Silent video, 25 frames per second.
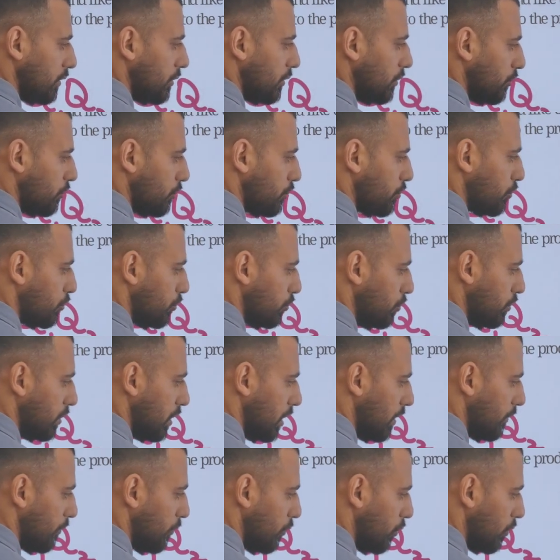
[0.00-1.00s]
Q2
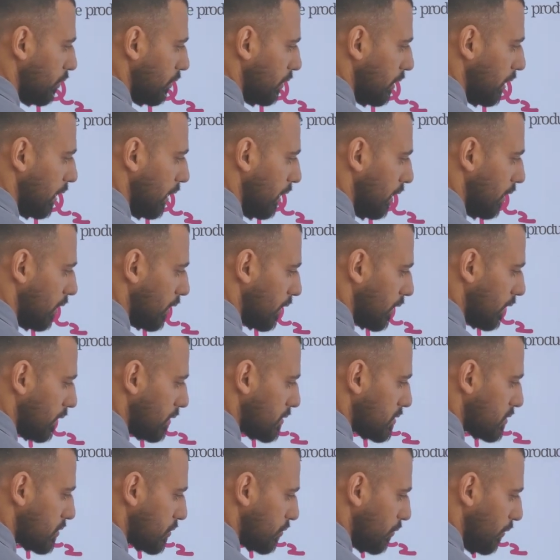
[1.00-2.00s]
upon R
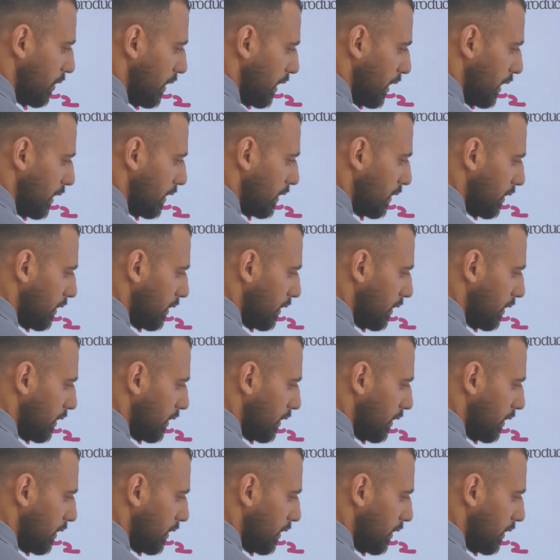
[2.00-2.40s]
square.